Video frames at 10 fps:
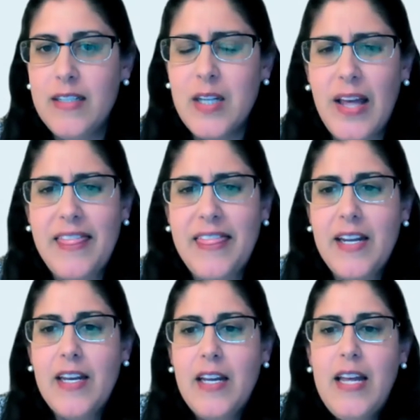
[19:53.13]
so I
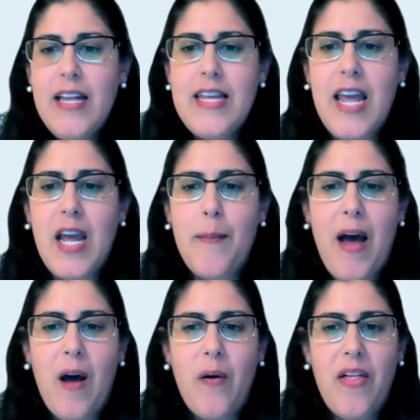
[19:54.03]
think thinking
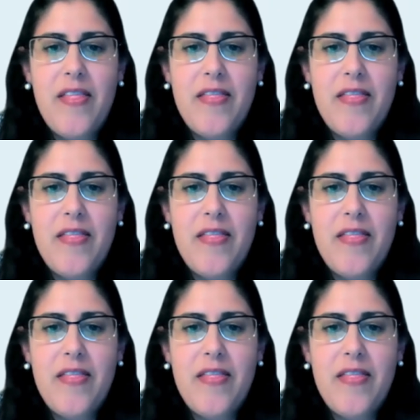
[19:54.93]
about